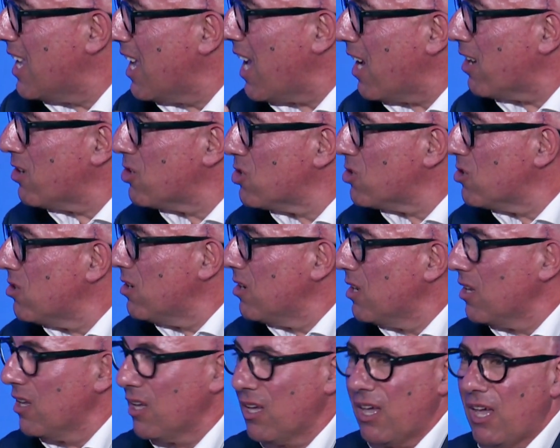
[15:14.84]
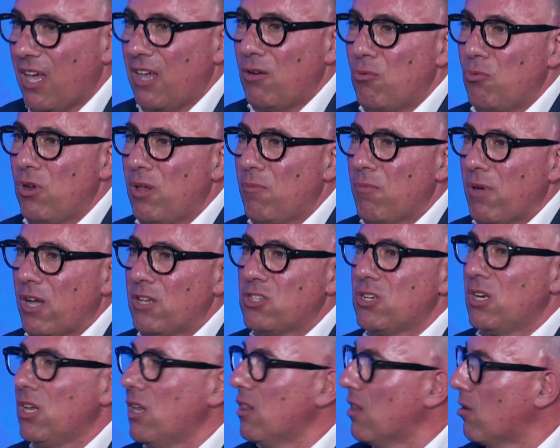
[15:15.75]
action and
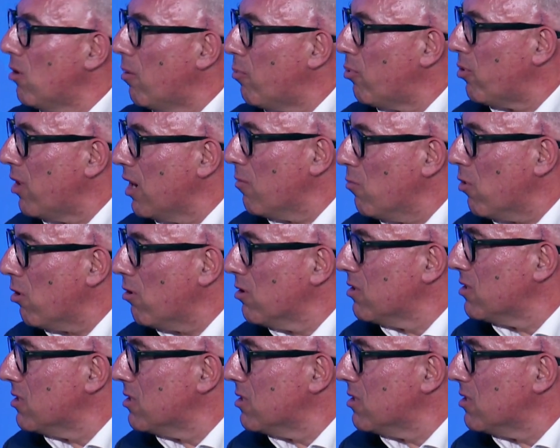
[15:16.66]
reimagining their operating models